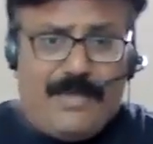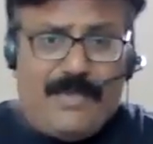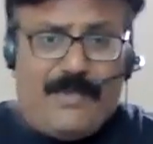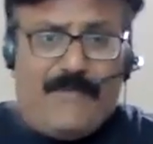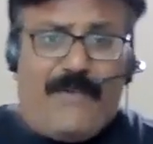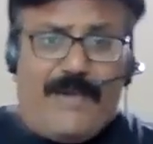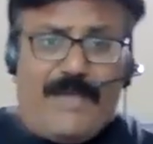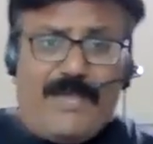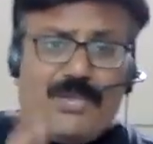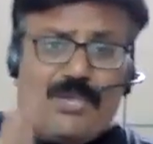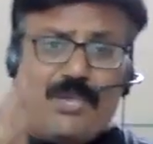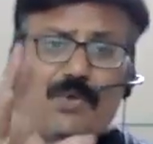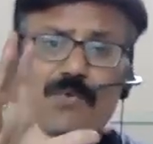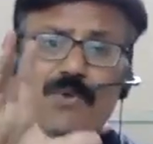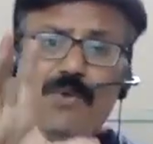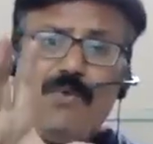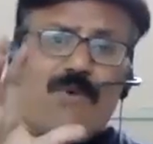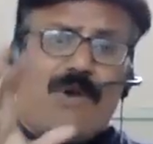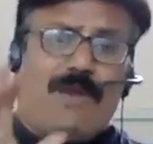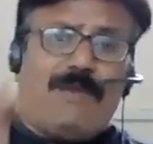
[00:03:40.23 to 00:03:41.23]
if I give
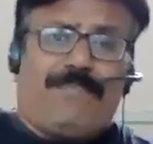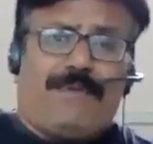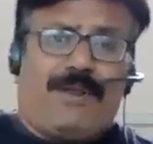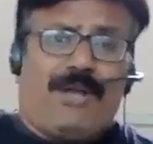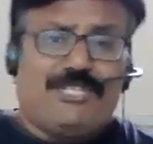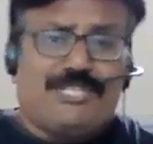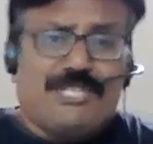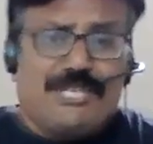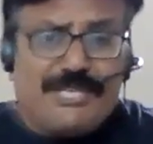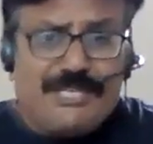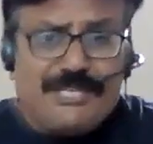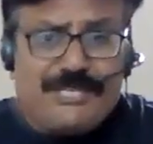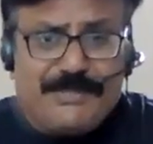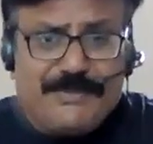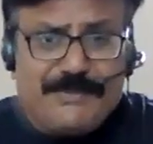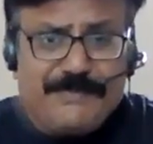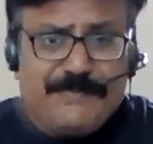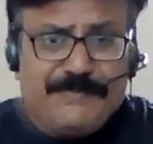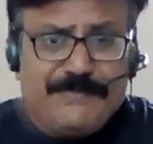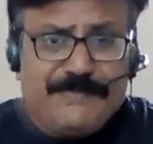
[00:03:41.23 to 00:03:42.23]
you one
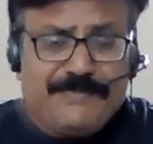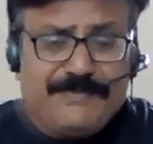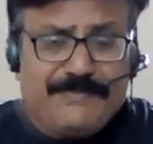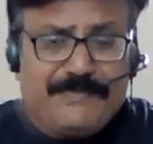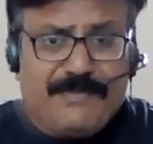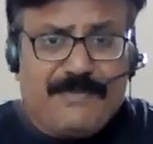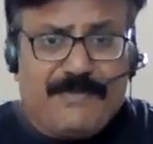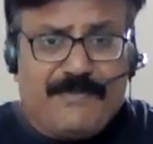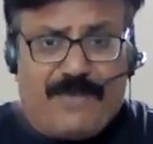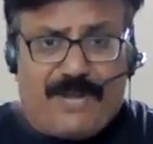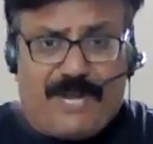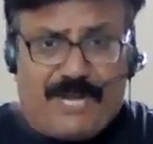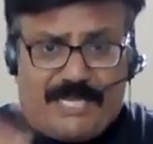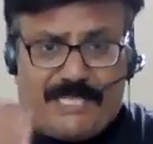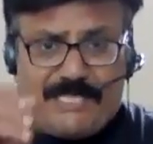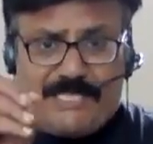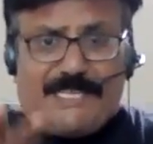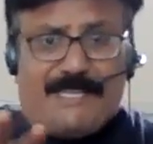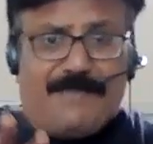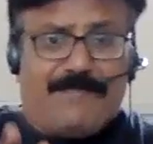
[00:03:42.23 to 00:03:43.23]
project for a
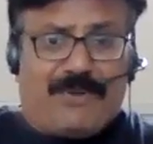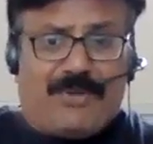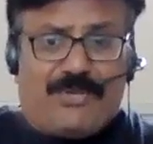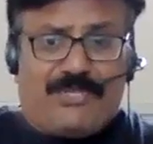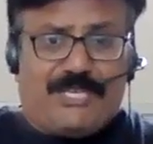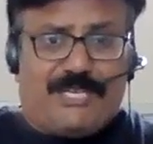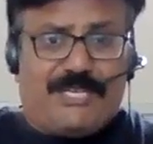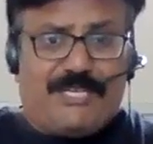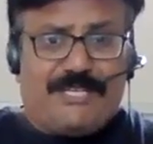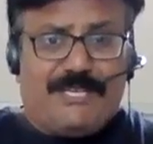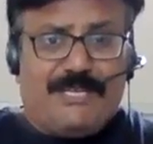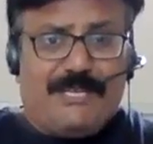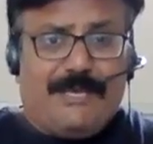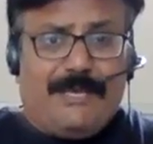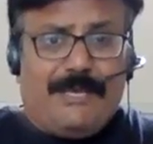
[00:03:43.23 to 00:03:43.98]
testing project,